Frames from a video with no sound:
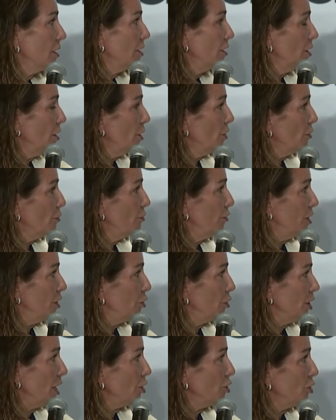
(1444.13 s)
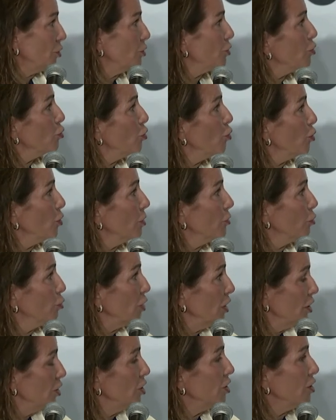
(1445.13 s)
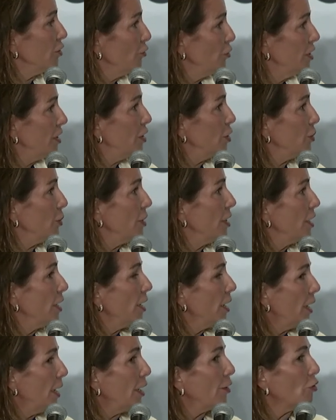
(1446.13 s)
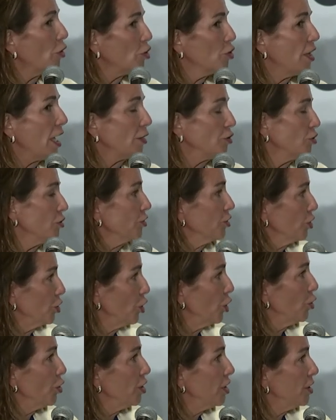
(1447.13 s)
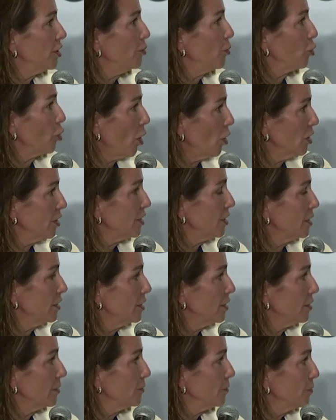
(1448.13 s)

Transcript: of international religious freedom and our national security policies.